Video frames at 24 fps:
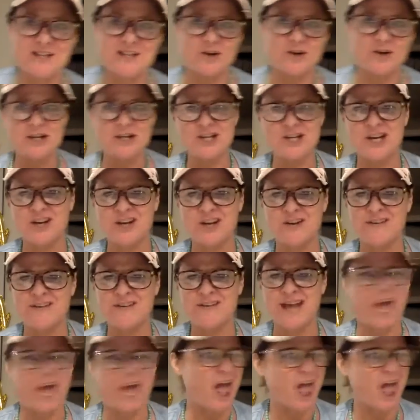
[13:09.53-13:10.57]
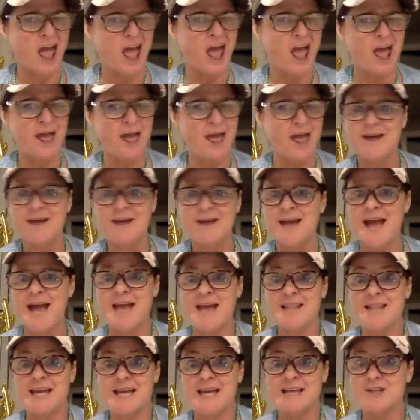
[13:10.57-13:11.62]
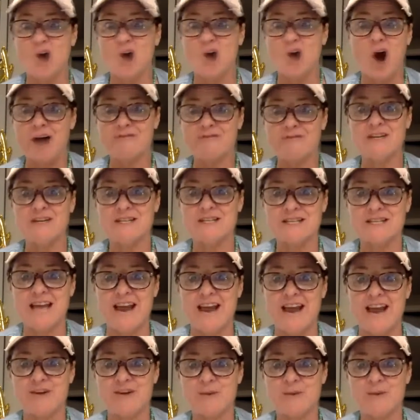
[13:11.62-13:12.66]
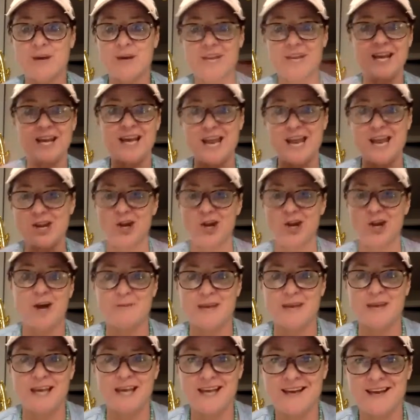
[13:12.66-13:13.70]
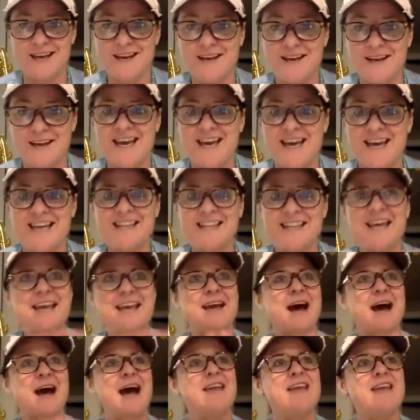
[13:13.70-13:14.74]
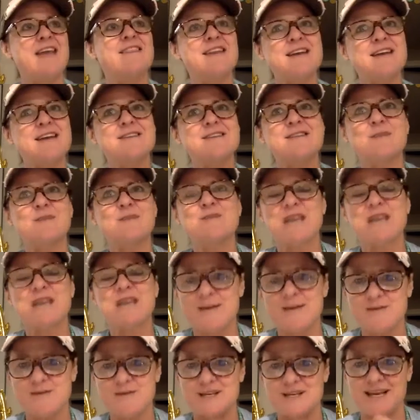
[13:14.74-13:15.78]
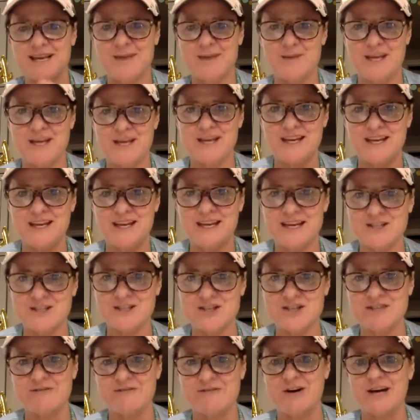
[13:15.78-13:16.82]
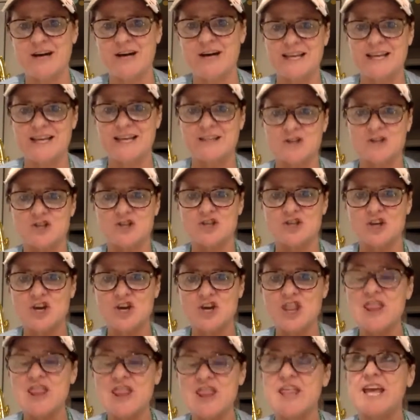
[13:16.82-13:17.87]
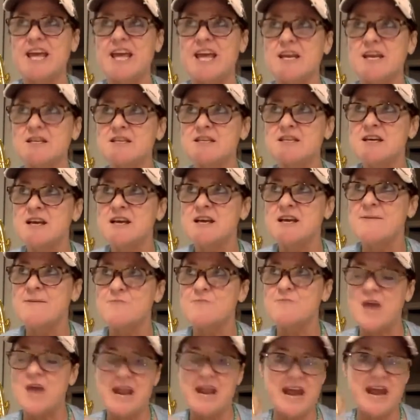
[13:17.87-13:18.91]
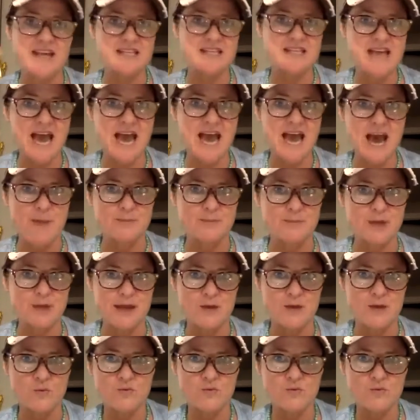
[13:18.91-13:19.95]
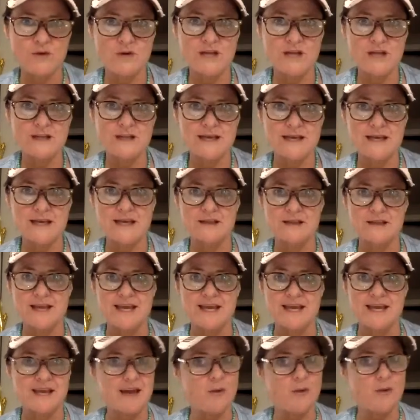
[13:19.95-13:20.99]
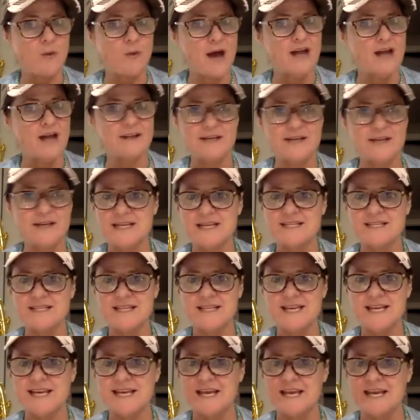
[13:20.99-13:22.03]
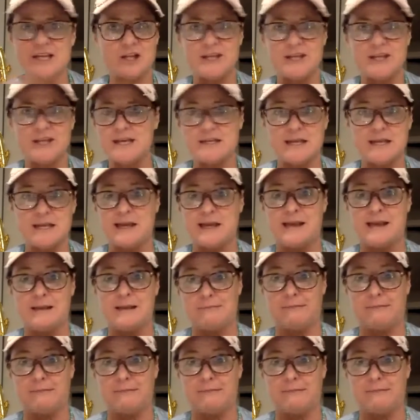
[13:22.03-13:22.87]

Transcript: a crush on you. I'm like, huh? And like it's obvious to everyone and not me. And like I think sometimes like I'm idiot savant. Like there's certain things that I tap like really like well and easily, and other things like